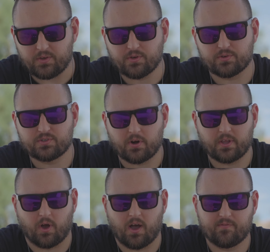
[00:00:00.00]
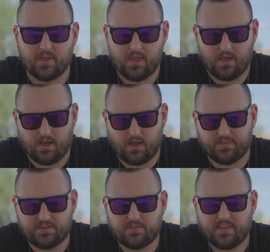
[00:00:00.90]
So starting off,
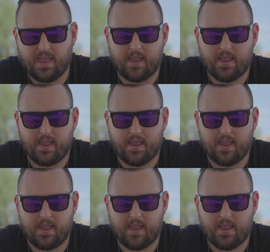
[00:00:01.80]
these are the